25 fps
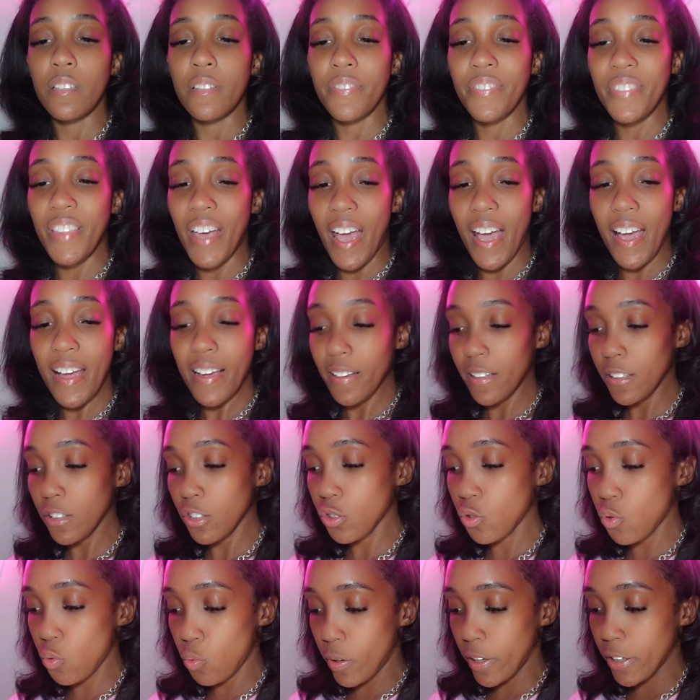That is
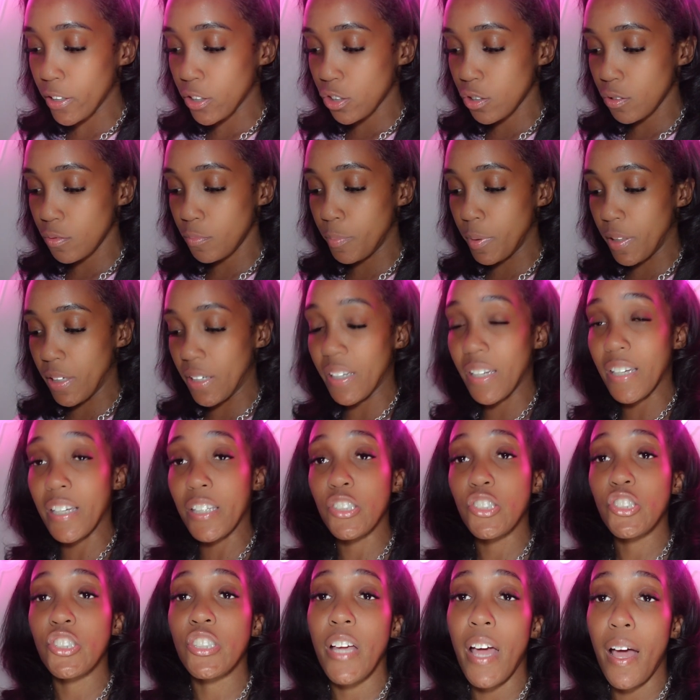going to be in
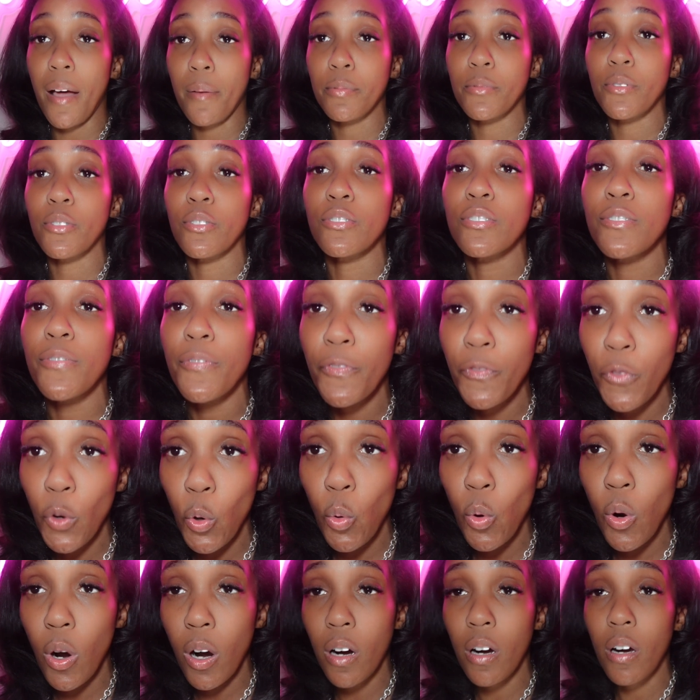chapters
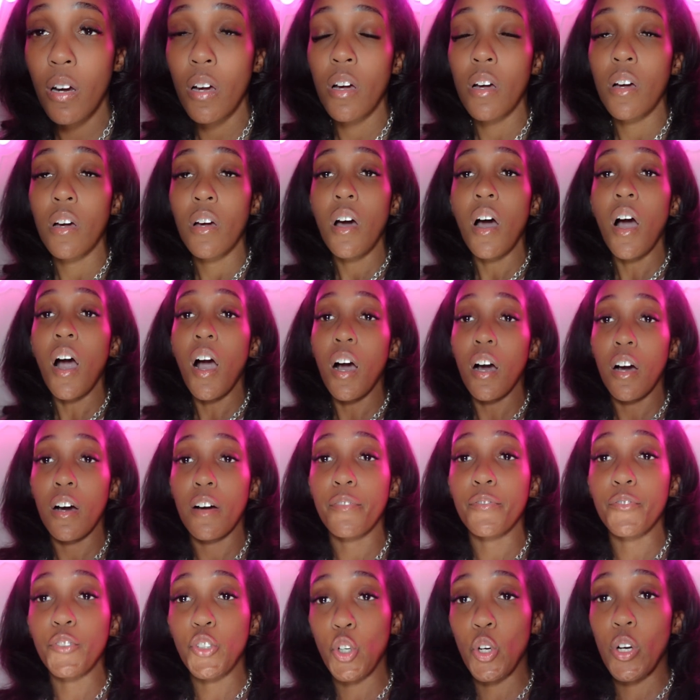4
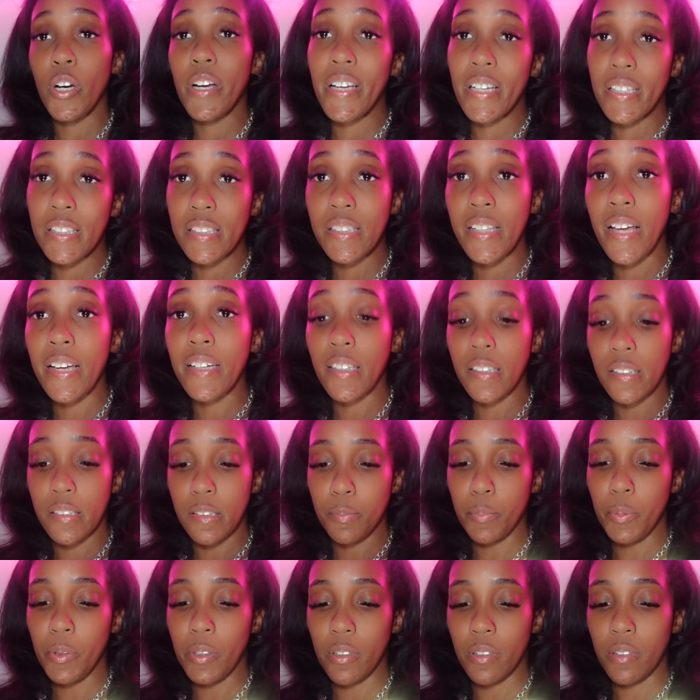of your aesthetics
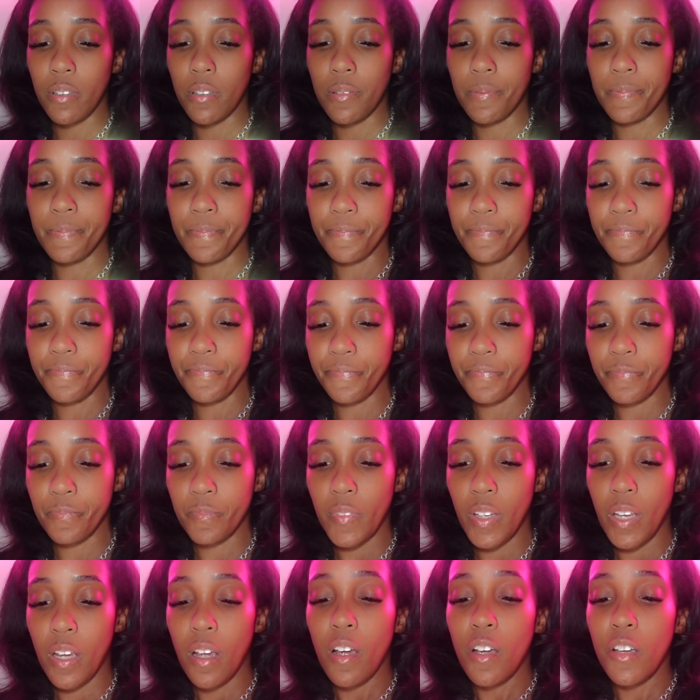book.
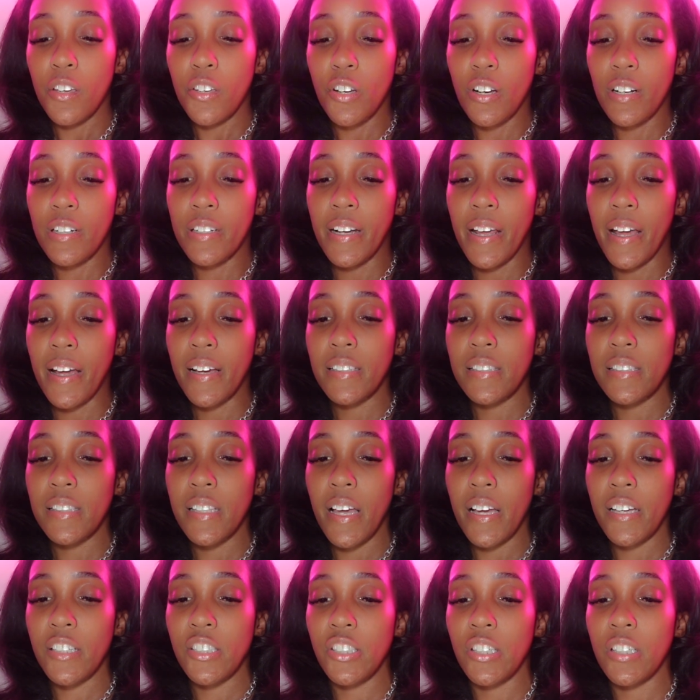Your next
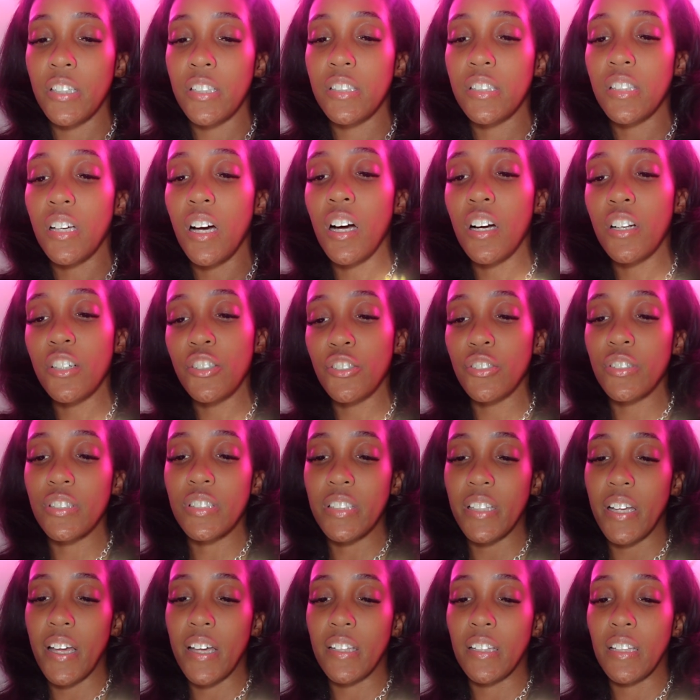section is
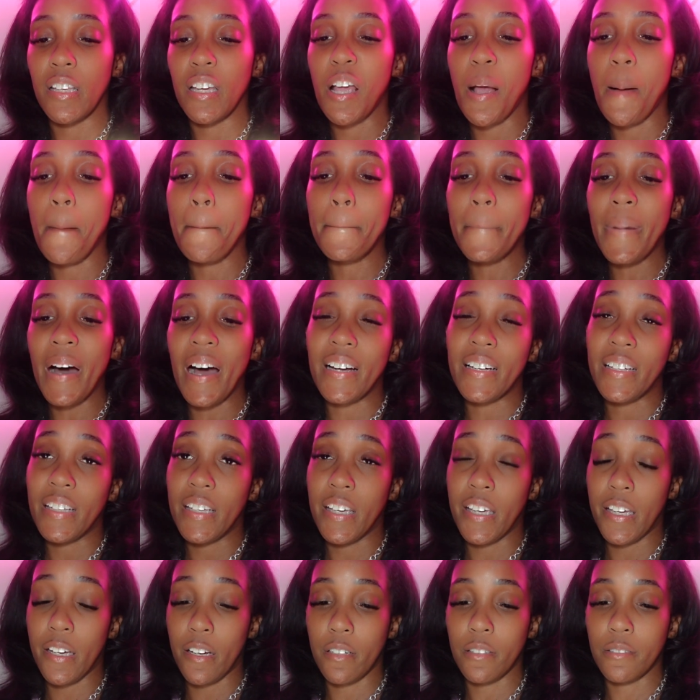understanding body
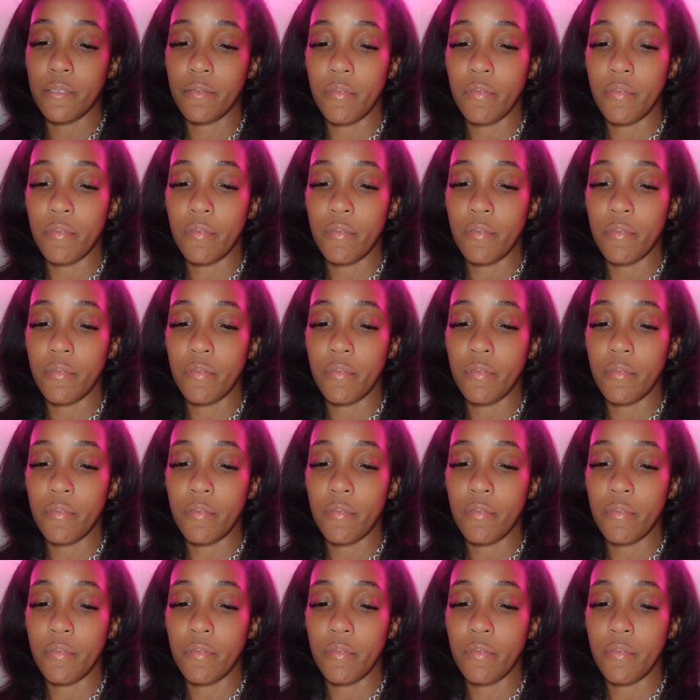hair.